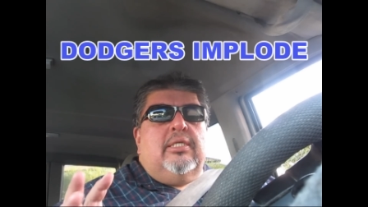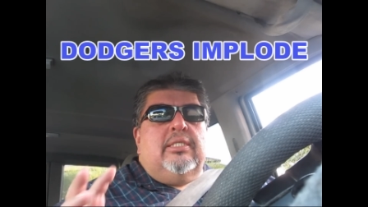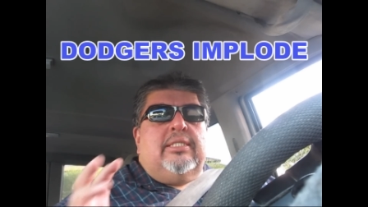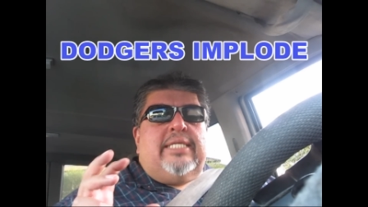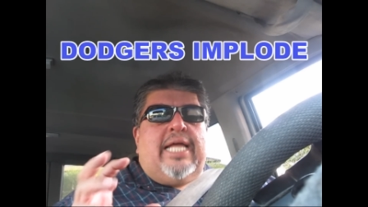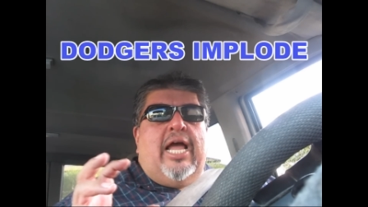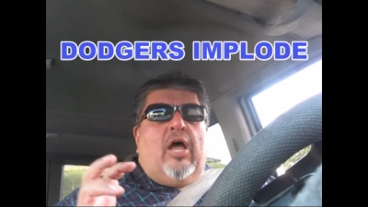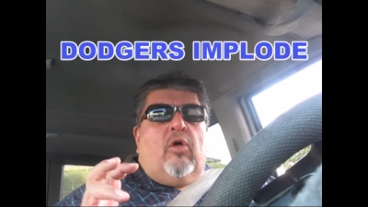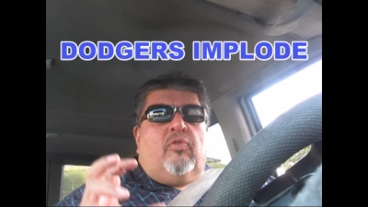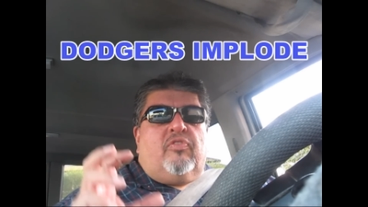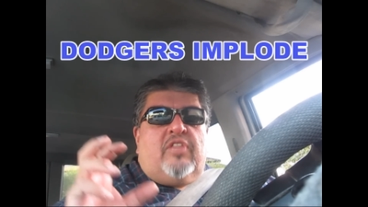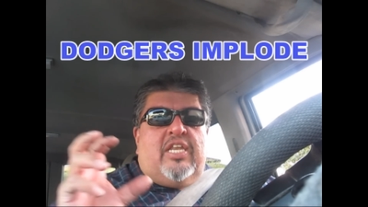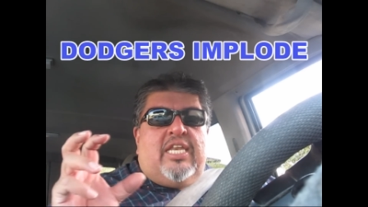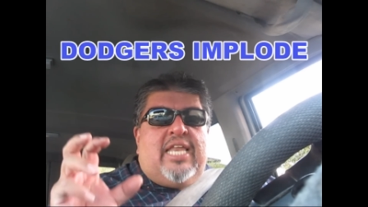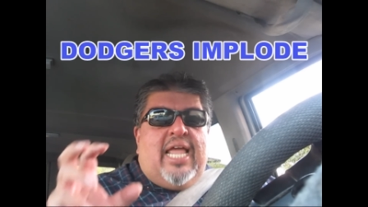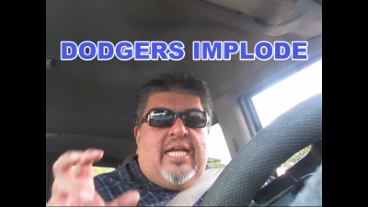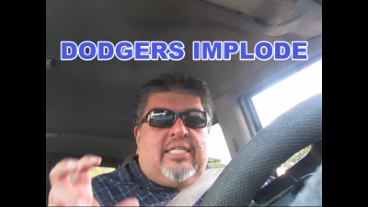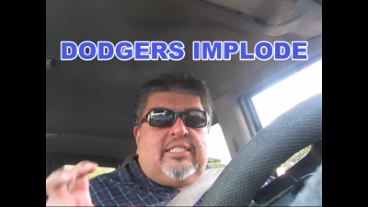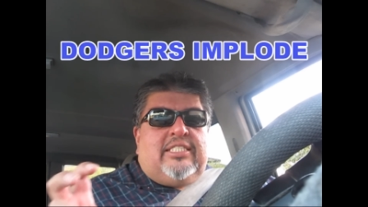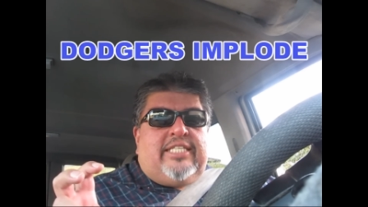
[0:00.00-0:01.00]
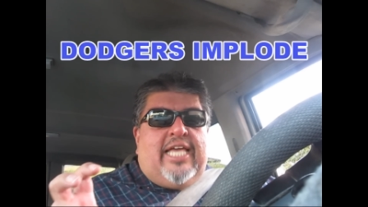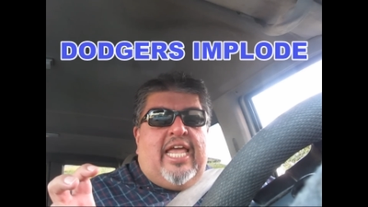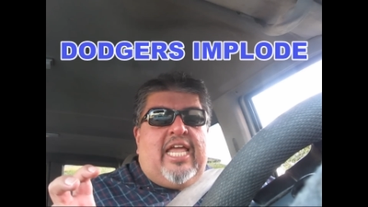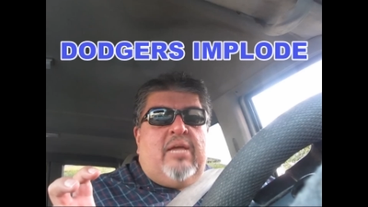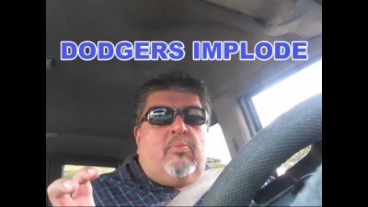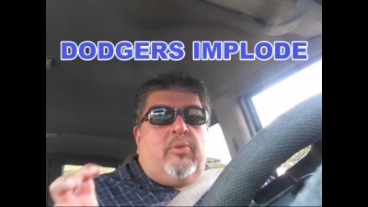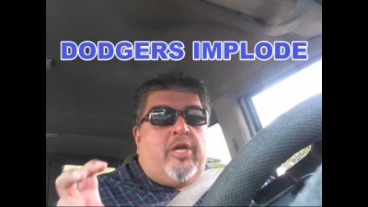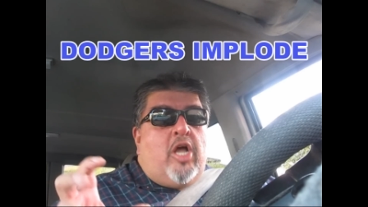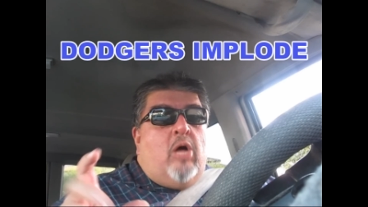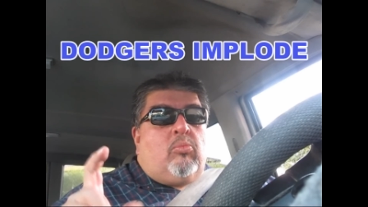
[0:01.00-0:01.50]
Now, the next
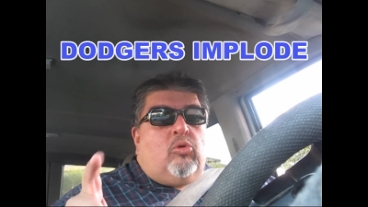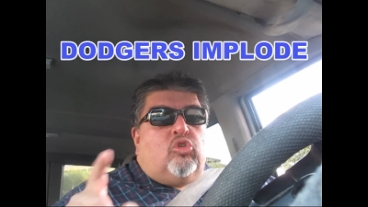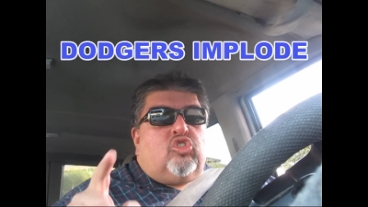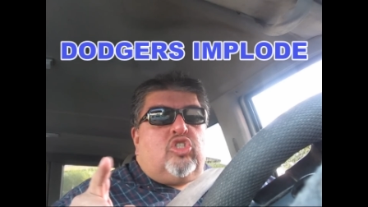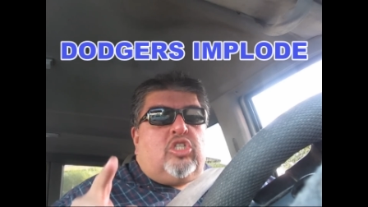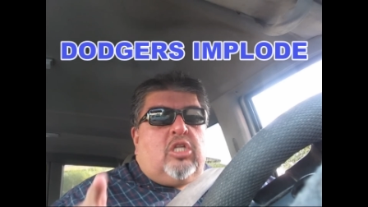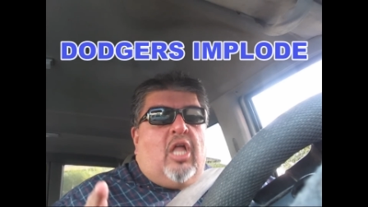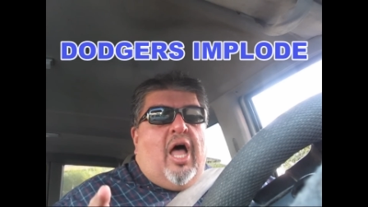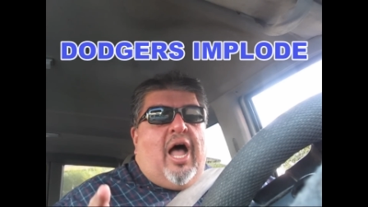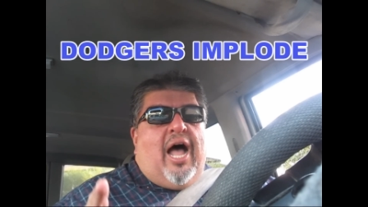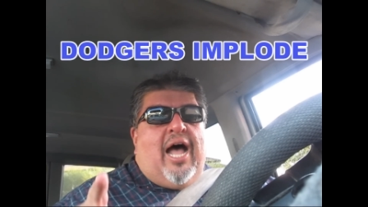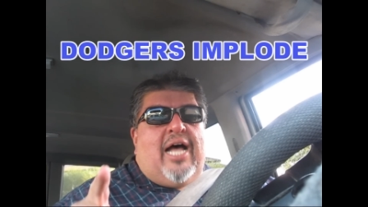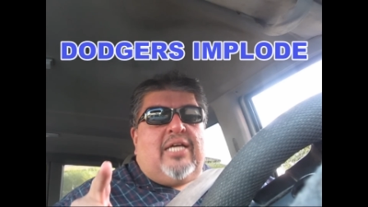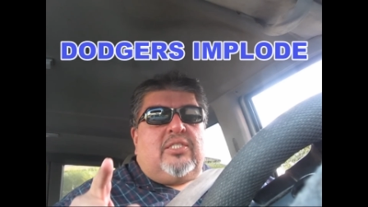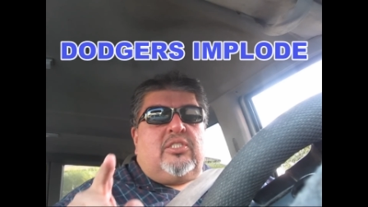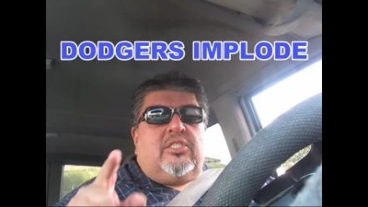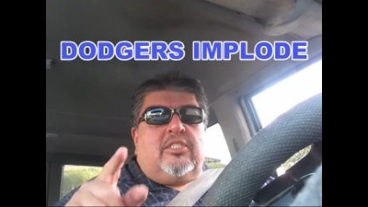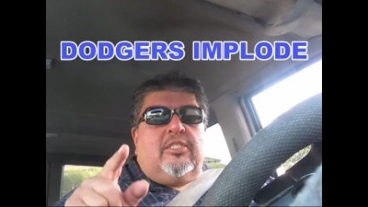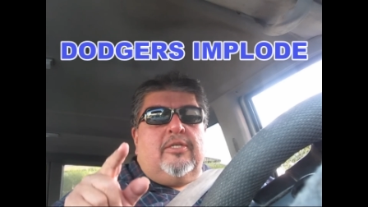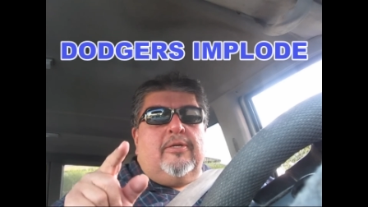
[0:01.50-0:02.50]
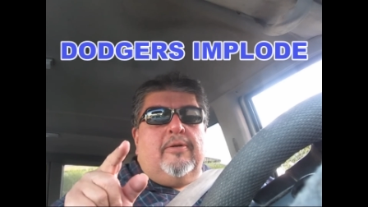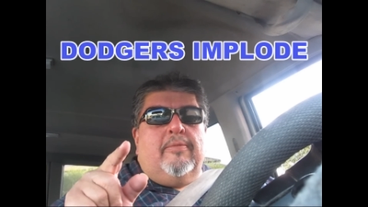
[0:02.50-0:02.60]
game we almost lost